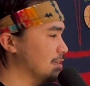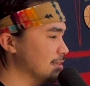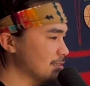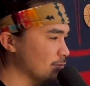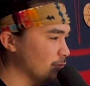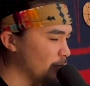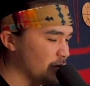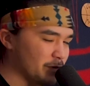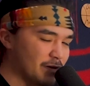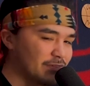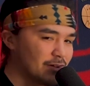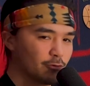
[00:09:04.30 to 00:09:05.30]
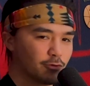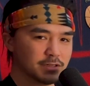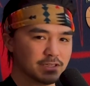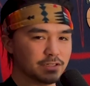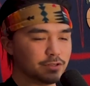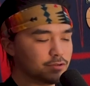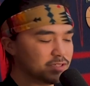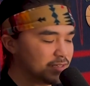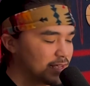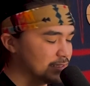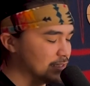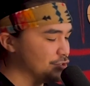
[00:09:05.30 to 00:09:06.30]
is one of my favorite words they use in
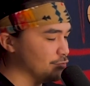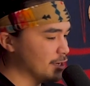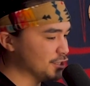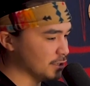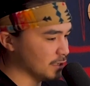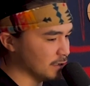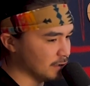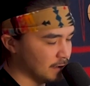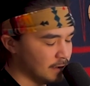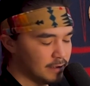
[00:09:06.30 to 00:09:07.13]
that situation. And